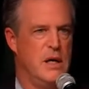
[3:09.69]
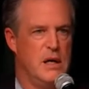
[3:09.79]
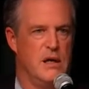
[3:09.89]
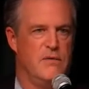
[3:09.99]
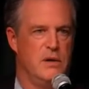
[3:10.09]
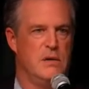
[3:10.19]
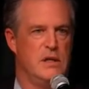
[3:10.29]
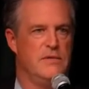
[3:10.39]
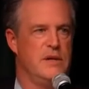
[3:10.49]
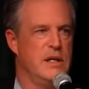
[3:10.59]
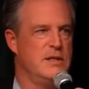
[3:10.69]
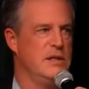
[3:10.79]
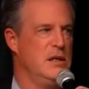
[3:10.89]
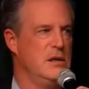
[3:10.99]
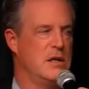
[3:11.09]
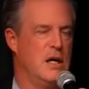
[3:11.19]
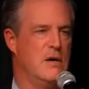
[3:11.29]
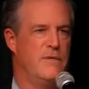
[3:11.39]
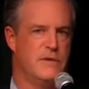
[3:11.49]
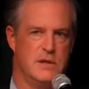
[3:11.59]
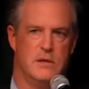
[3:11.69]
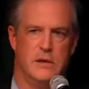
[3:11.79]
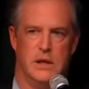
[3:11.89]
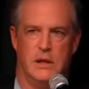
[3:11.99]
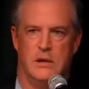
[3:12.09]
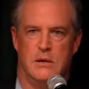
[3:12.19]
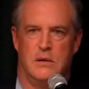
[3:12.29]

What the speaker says: If you live in a senior care facility,